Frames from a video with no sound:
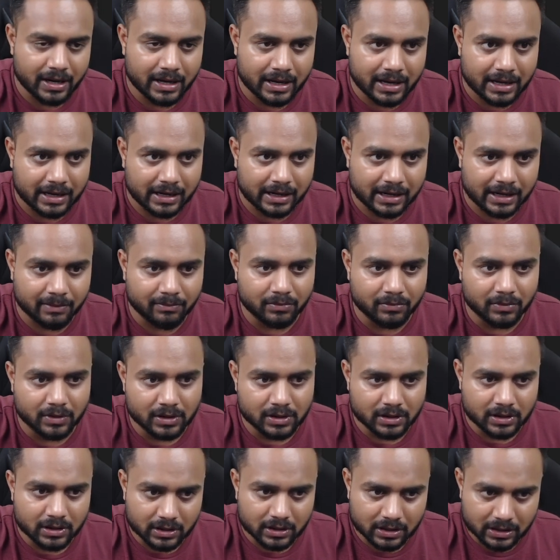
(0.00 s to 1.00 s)
LLM
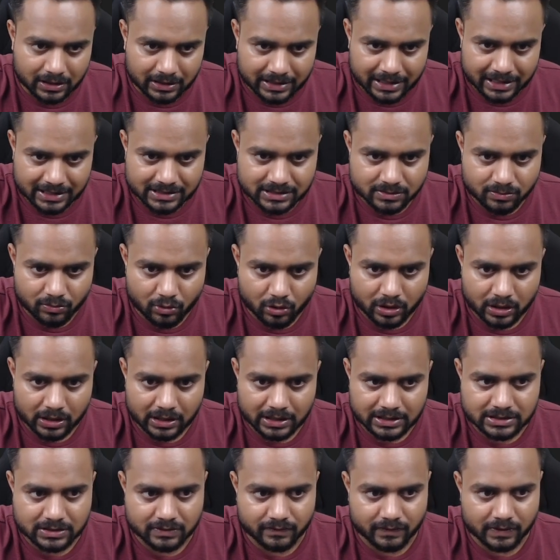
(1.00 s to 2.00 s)
text model
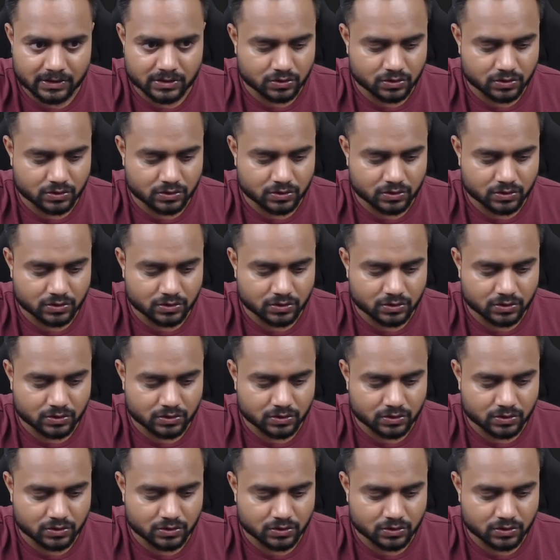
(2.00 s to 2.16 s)
as well.